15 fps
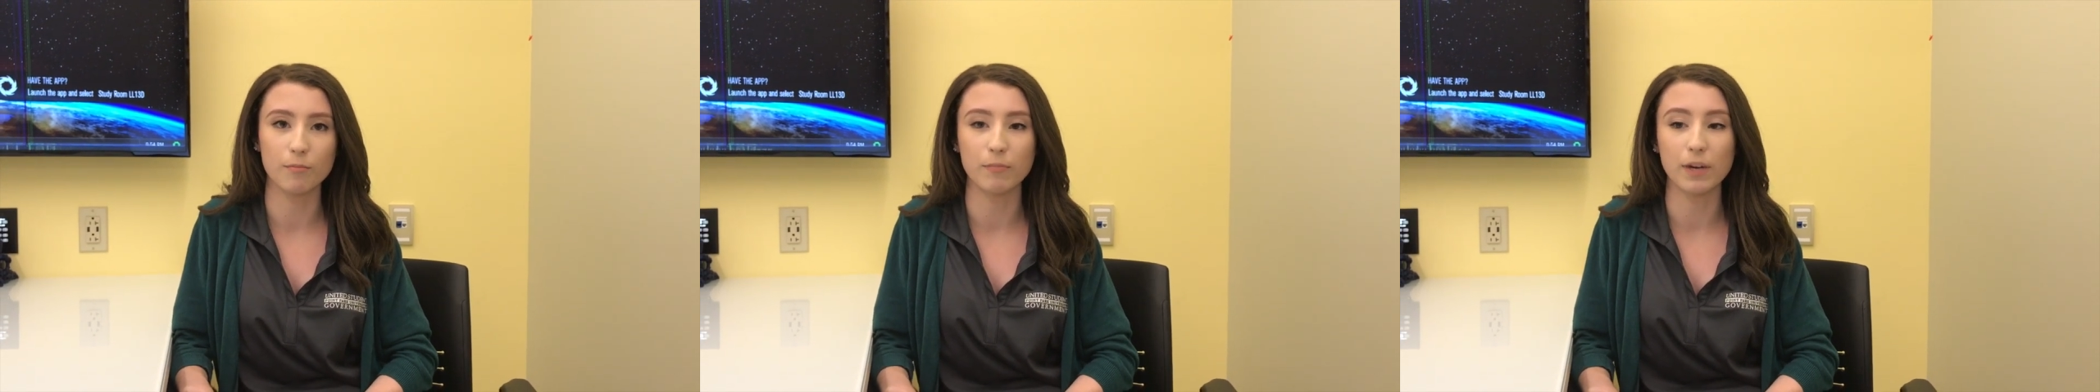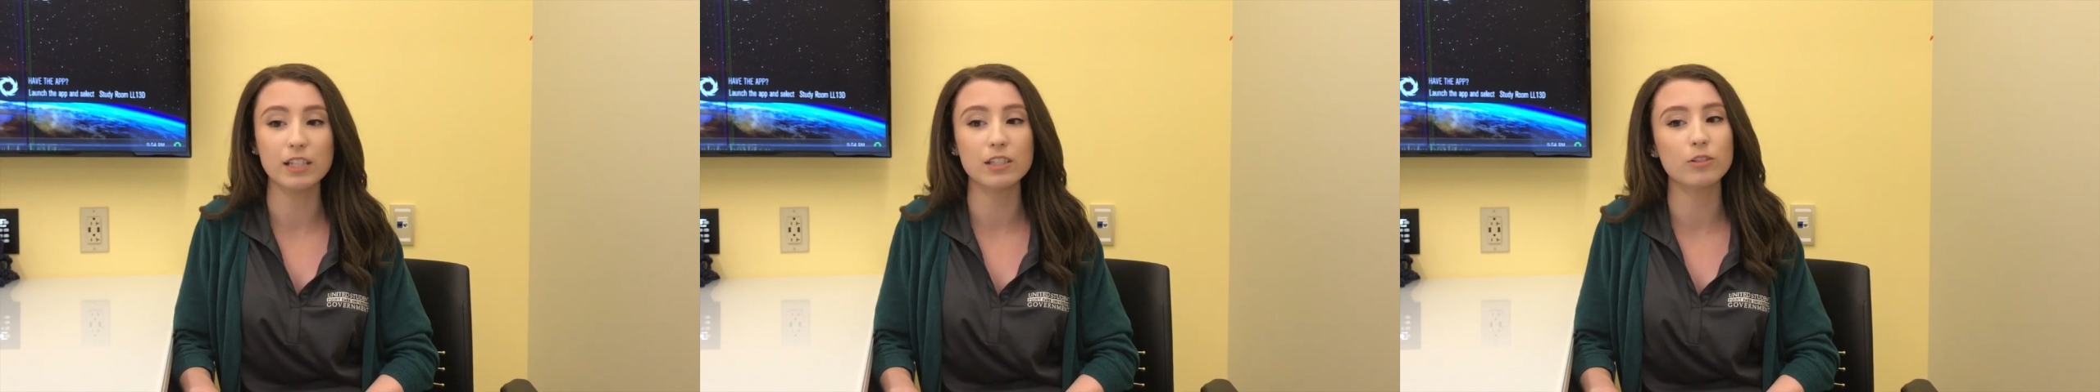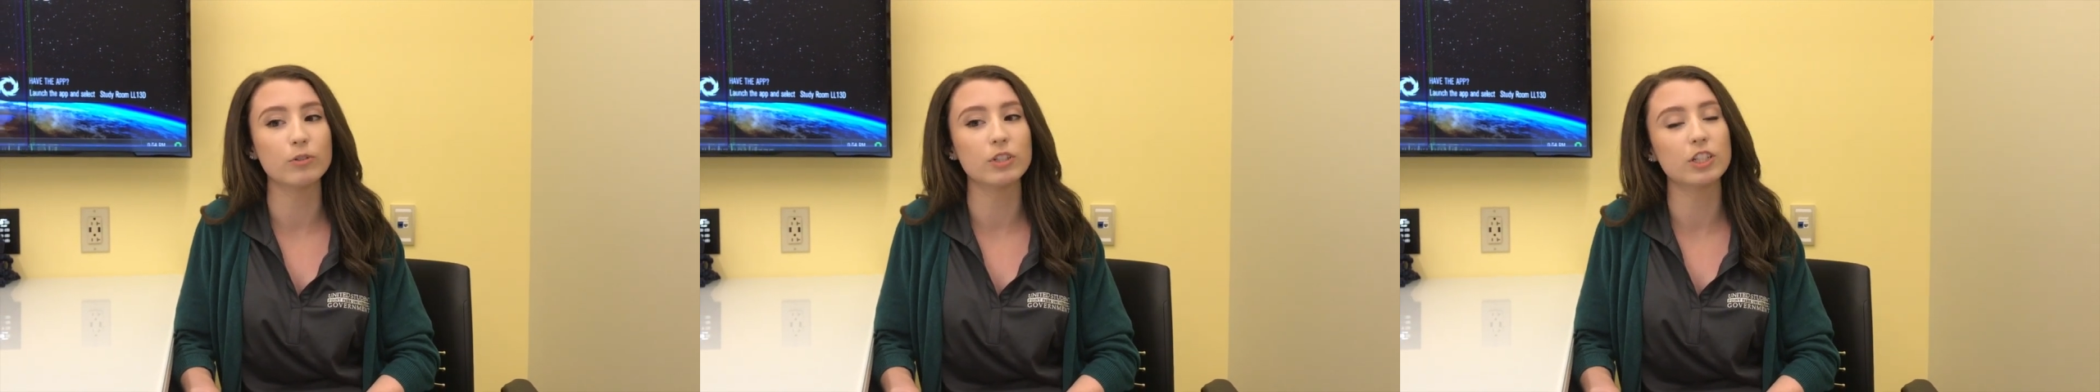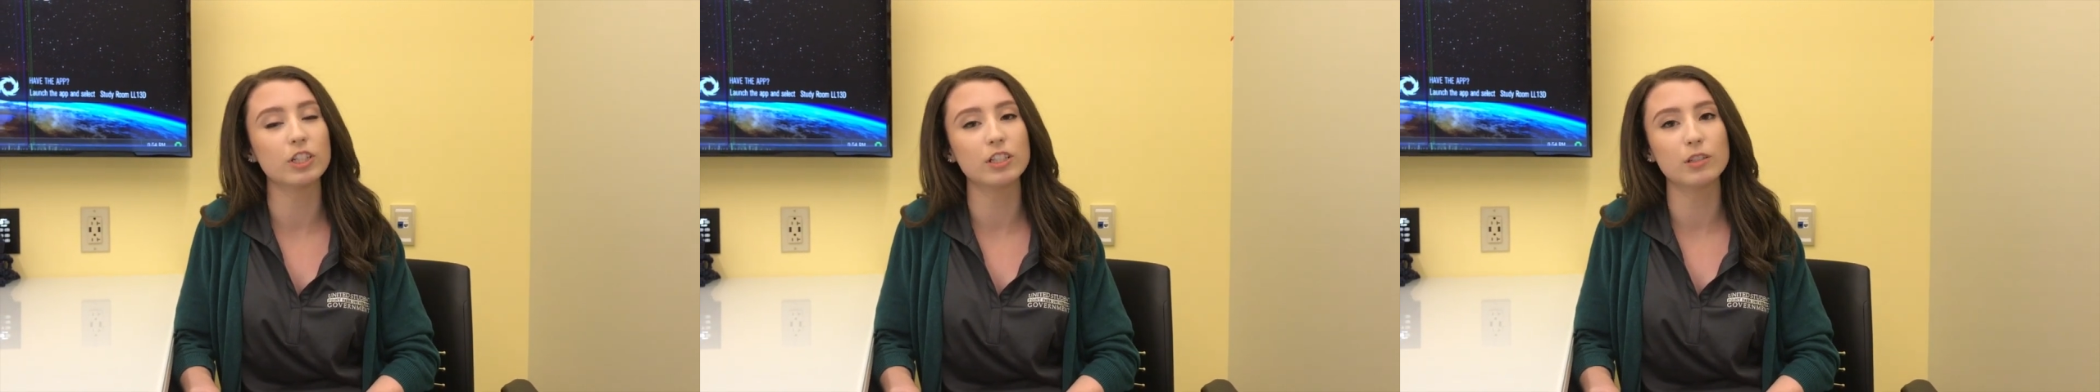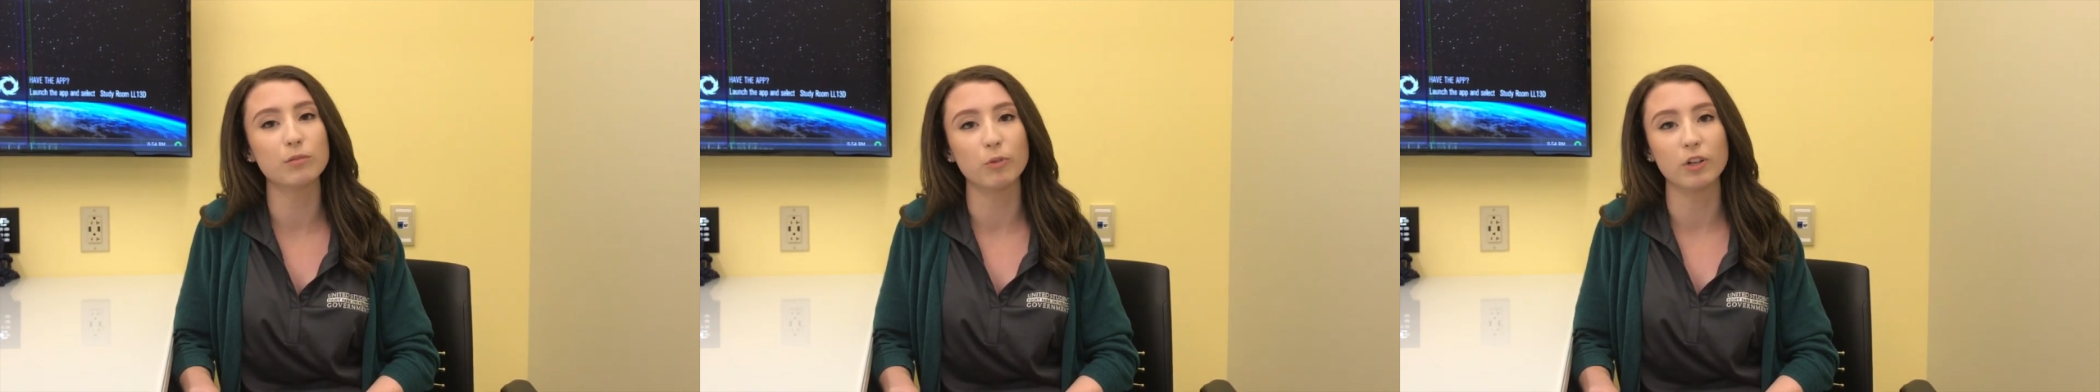Best
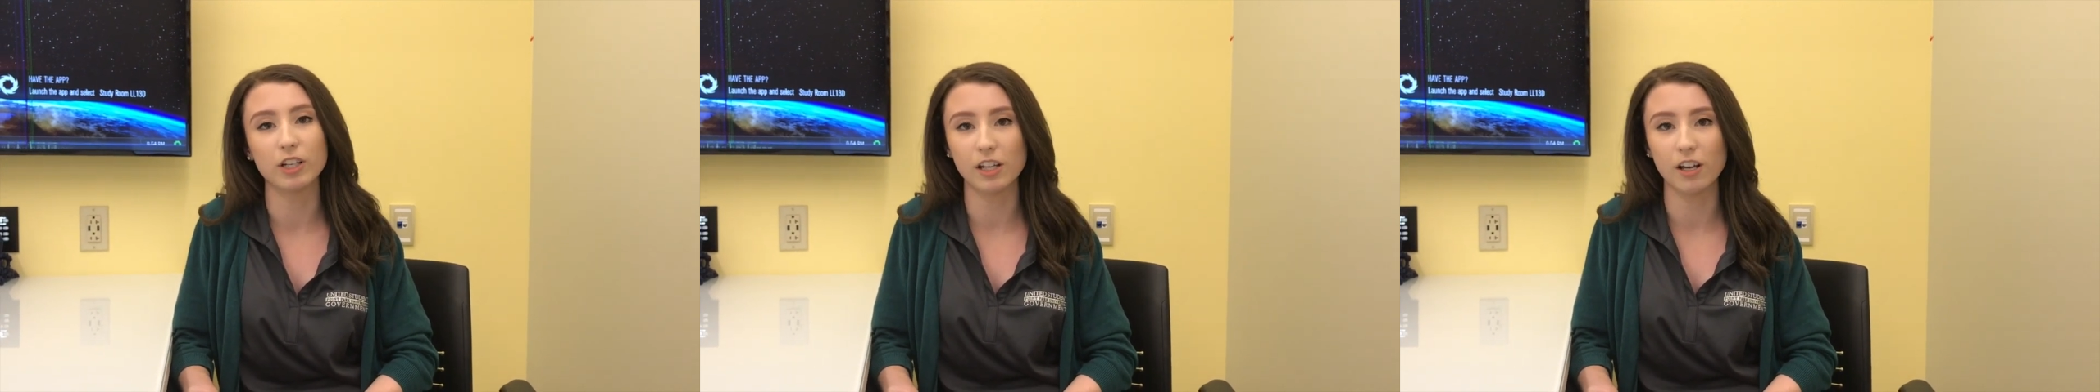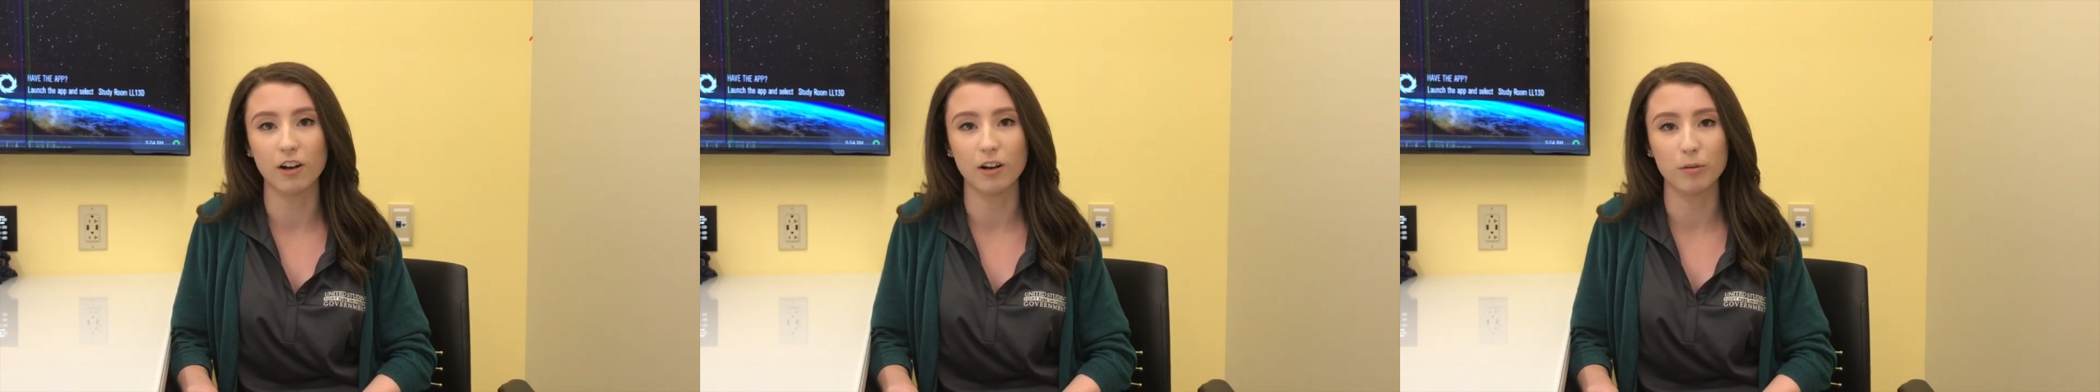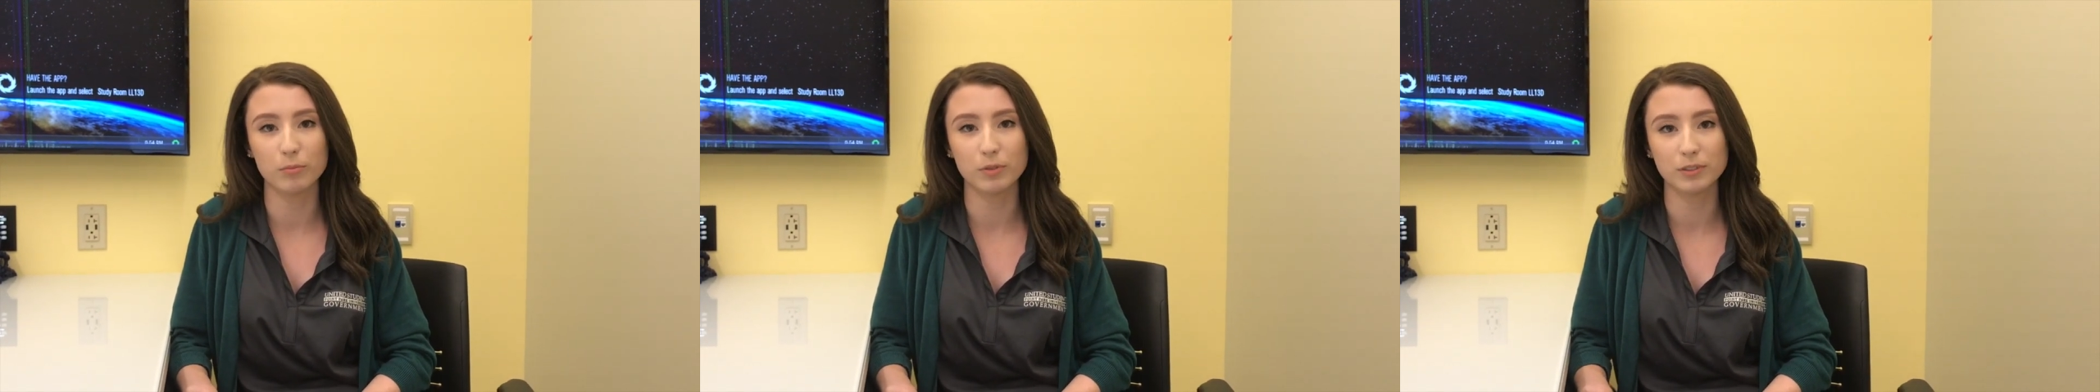wishes, Brittany Arp.